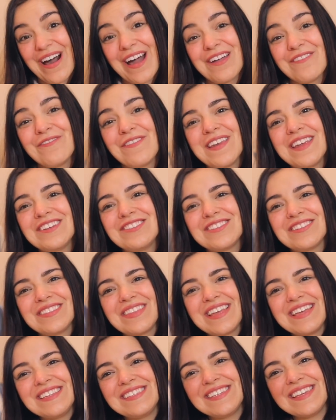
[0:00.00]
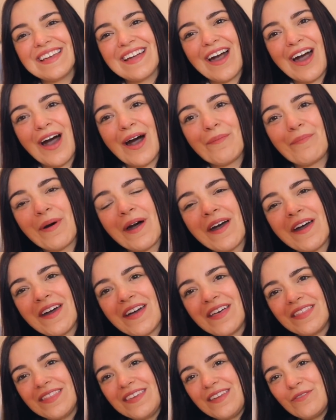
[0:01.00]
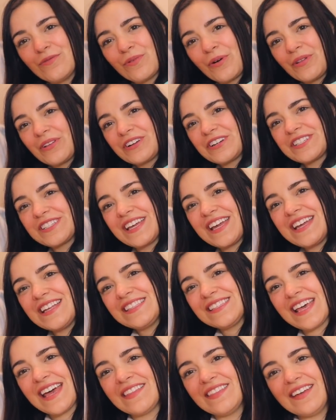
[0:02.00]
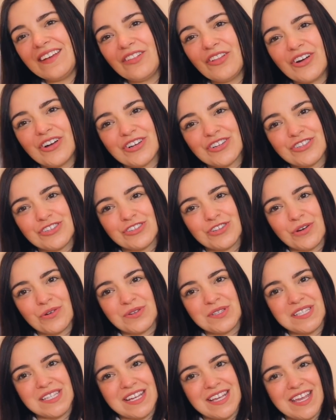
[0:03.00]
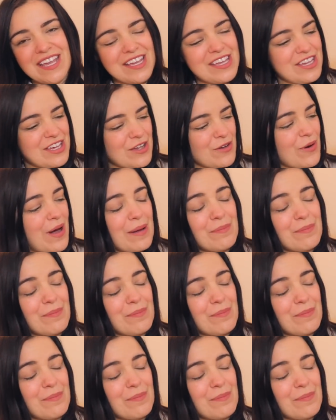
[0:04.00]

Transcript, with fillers: I finished lacing up the roller skates and they look so stinking cute.